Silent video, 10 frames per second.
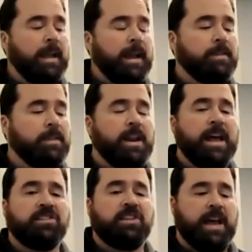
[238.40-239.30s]
And then the
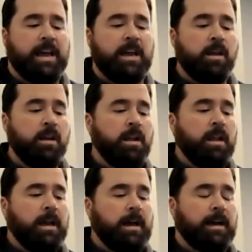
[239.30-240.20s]
next day,
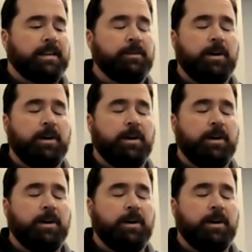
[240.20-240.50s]
7th